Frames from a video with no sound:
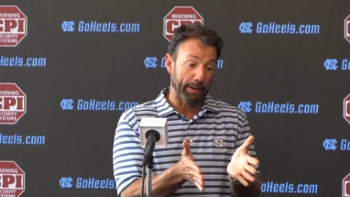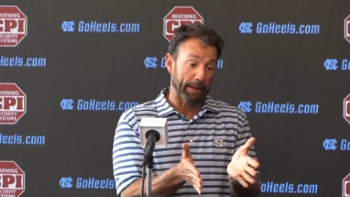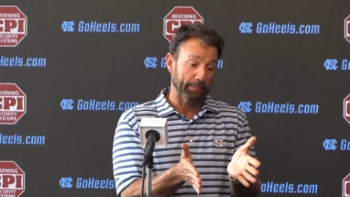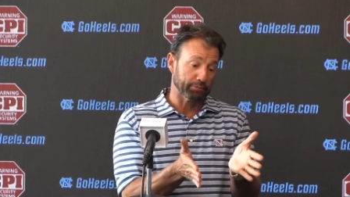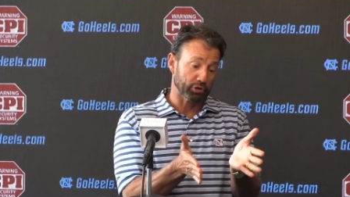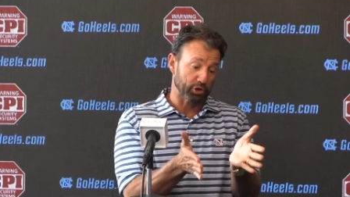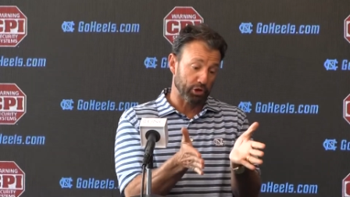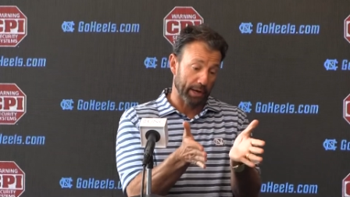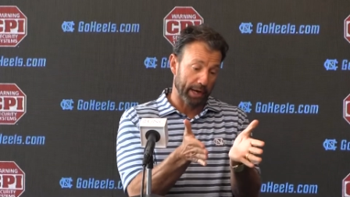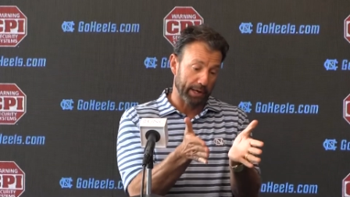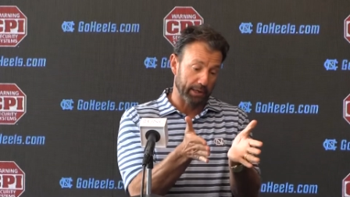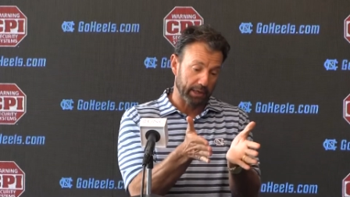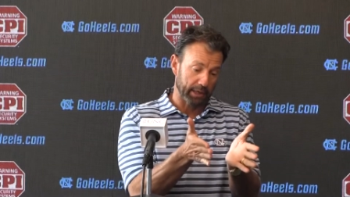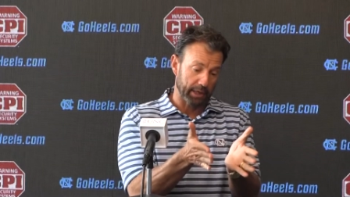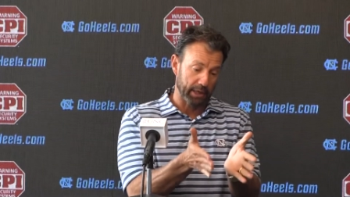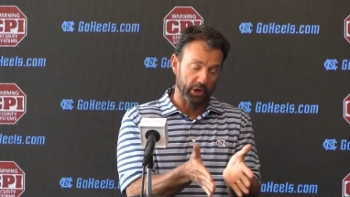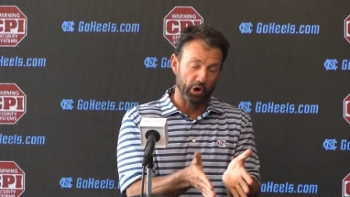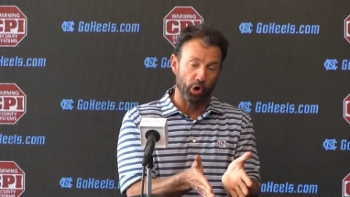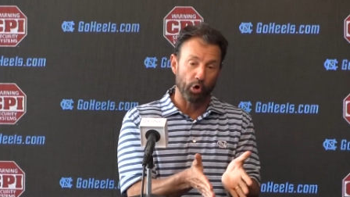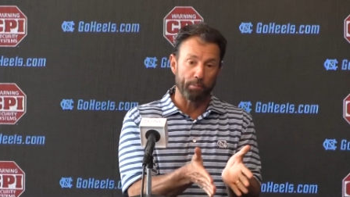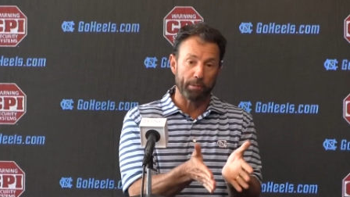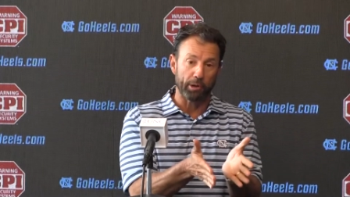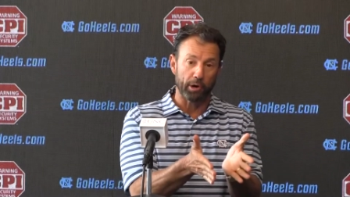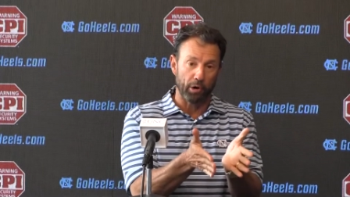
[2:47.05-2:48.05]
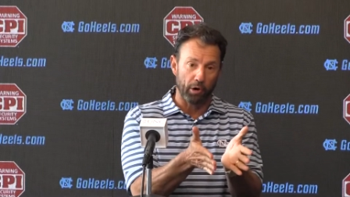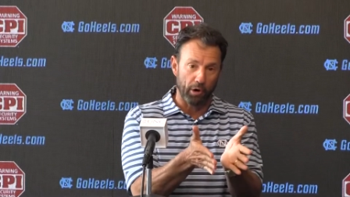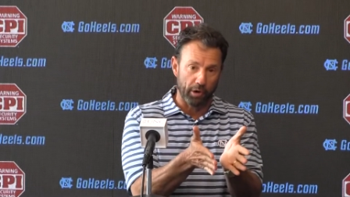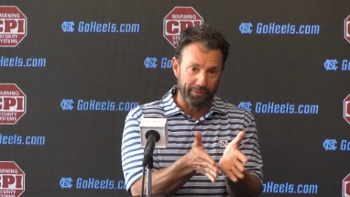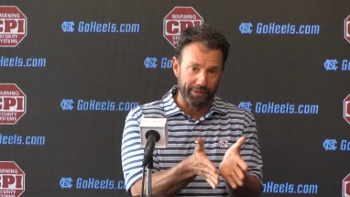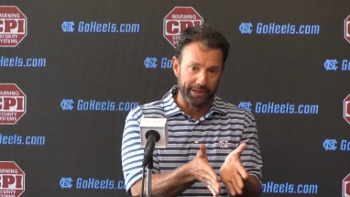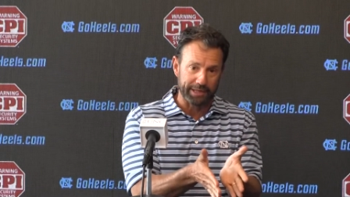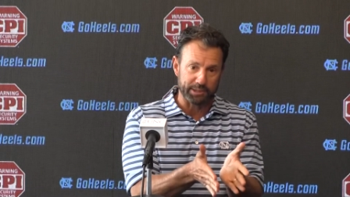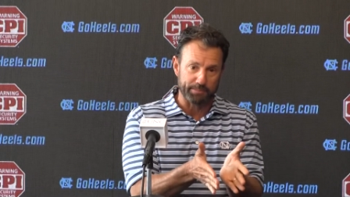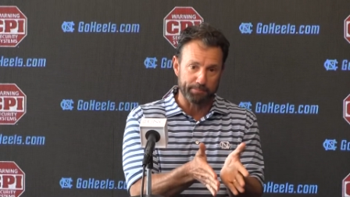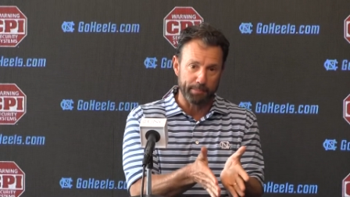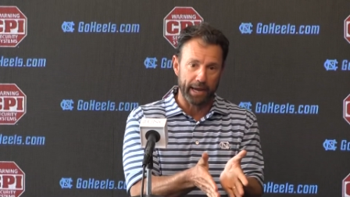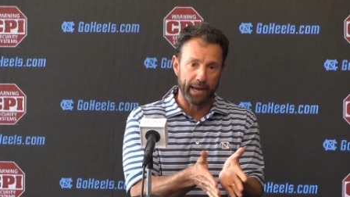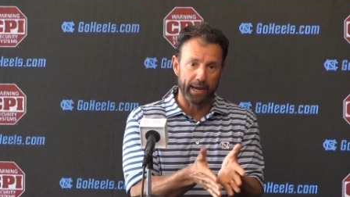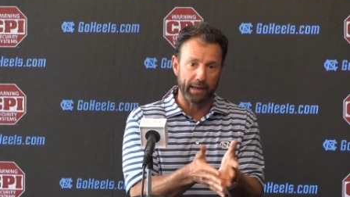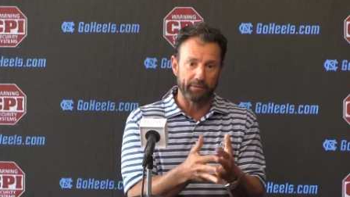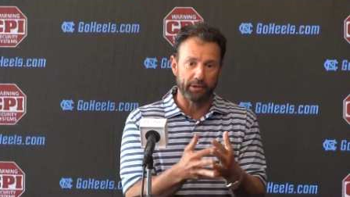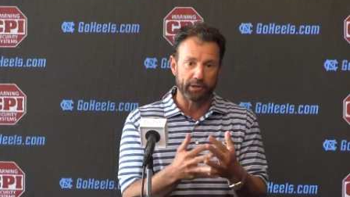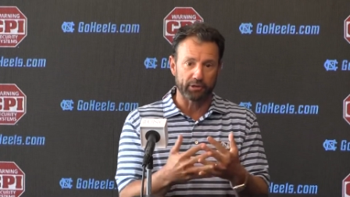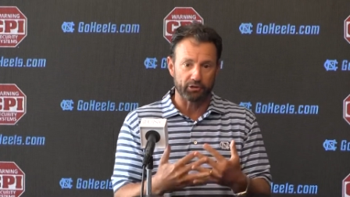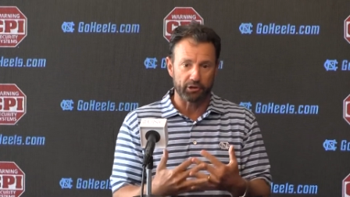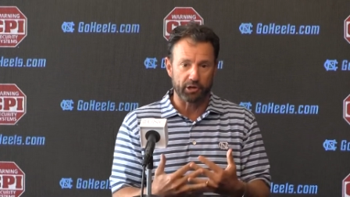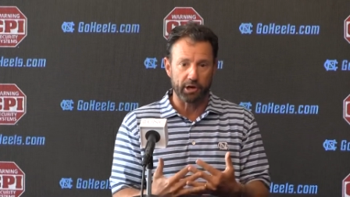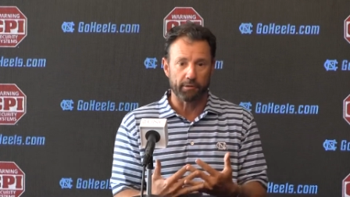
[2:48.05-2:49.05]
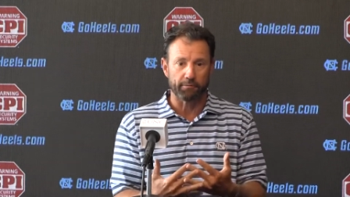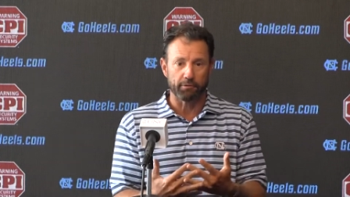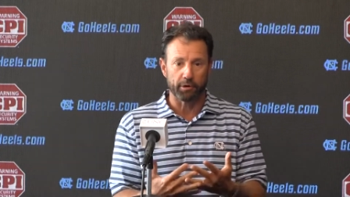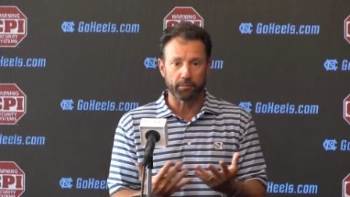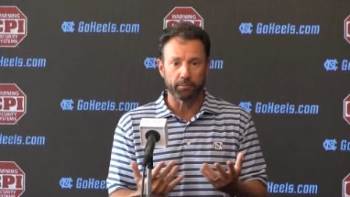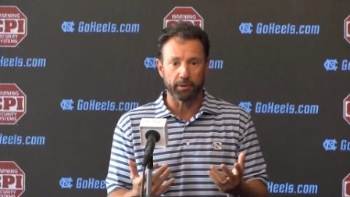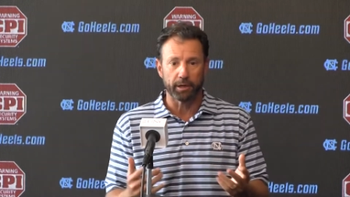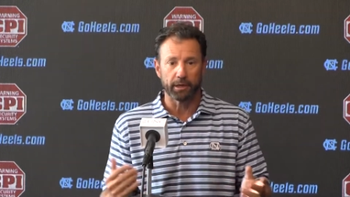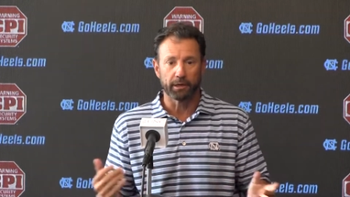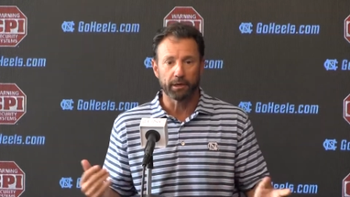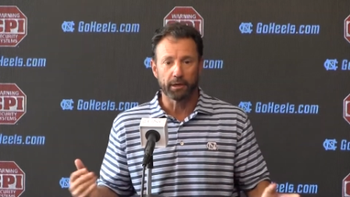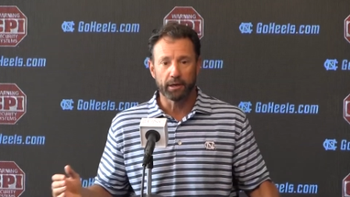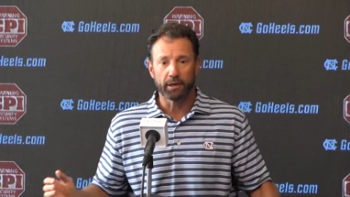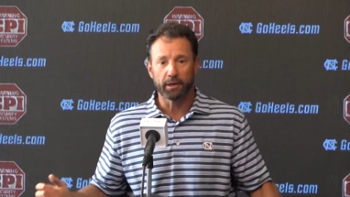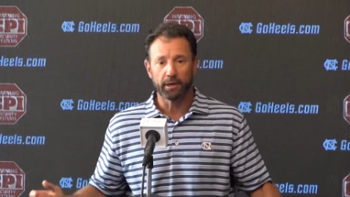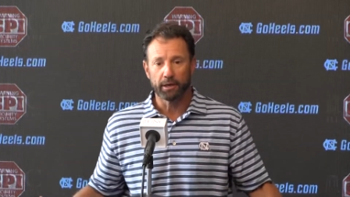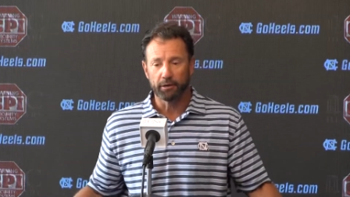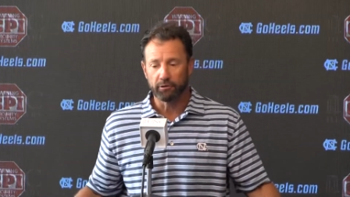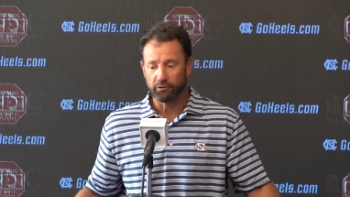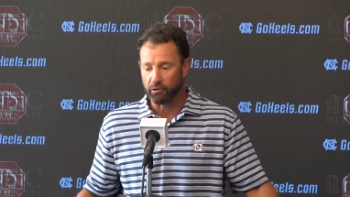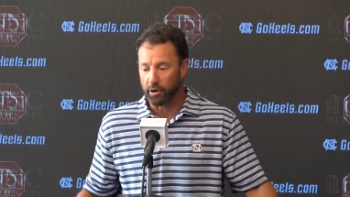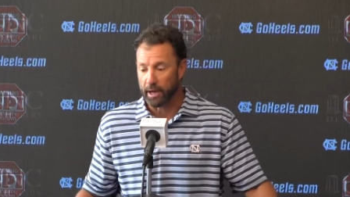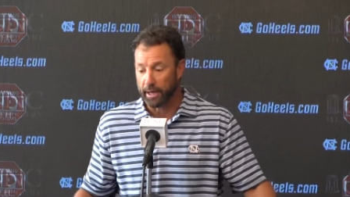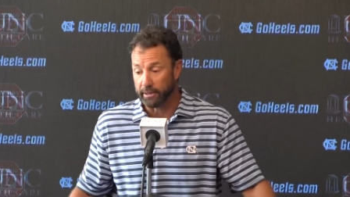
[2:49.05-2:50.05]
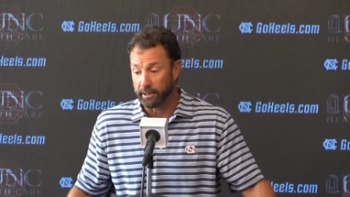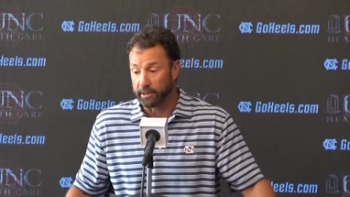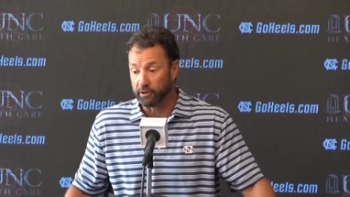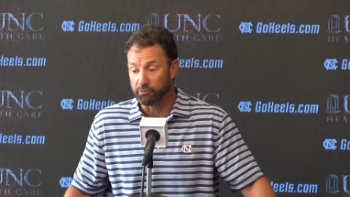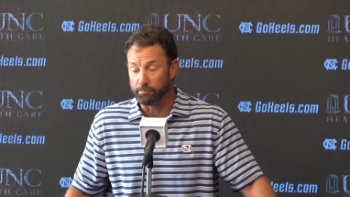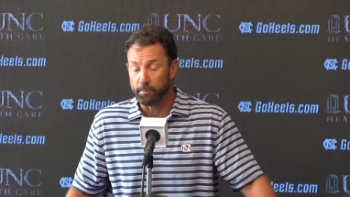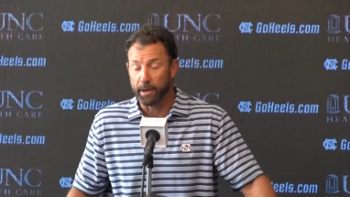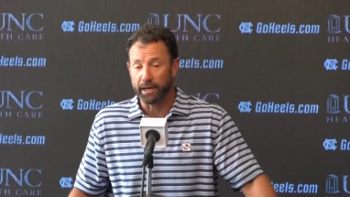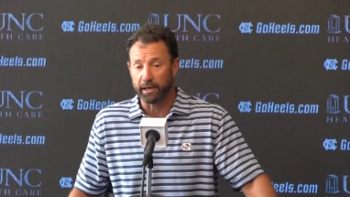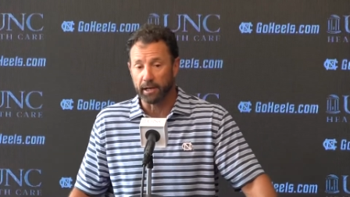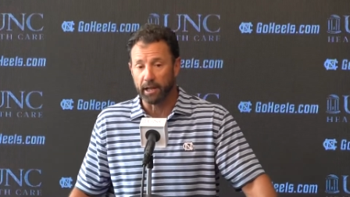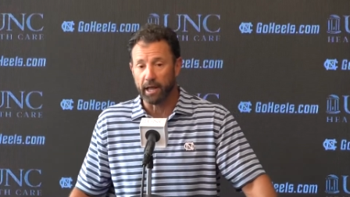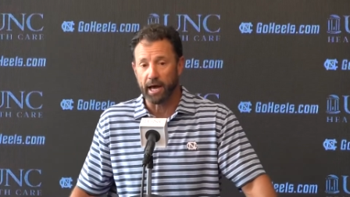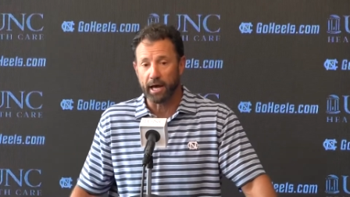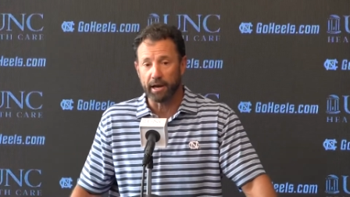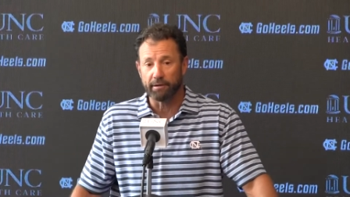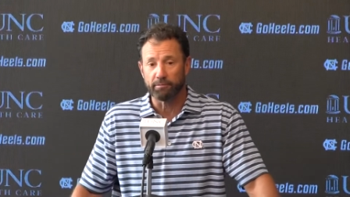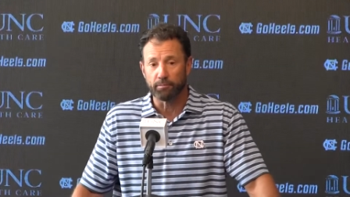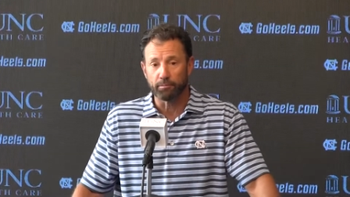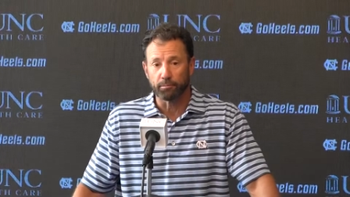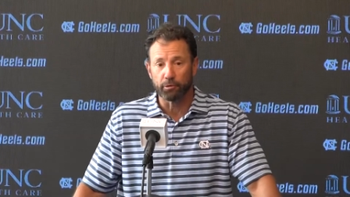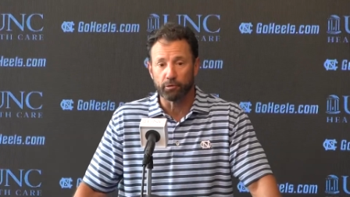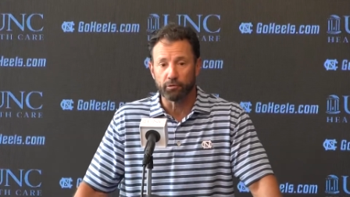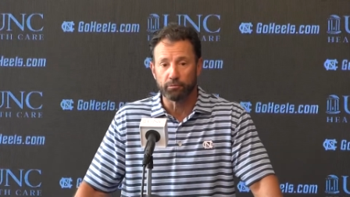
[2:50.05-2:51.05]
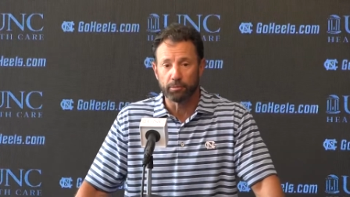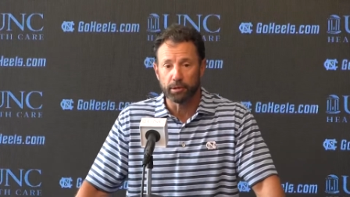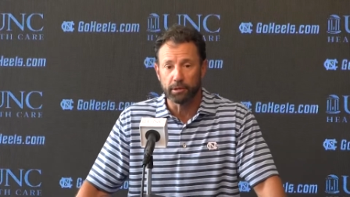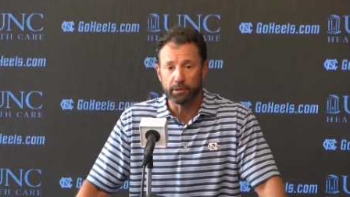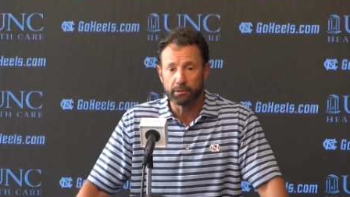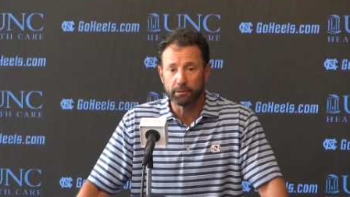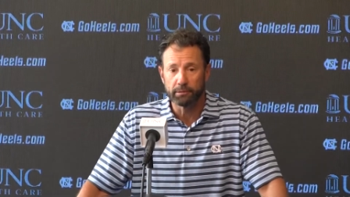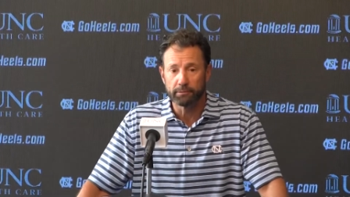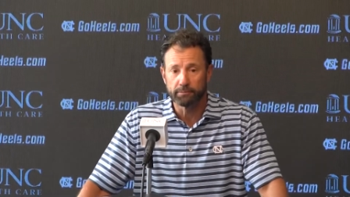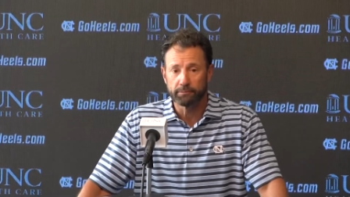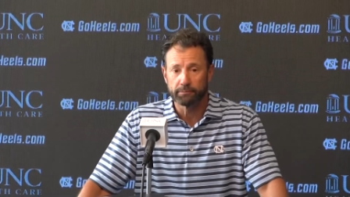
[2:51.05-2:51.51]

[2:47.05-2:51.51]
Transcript: I'm trying to get open on this man that's covering me. So I think he's made a lot of improvement.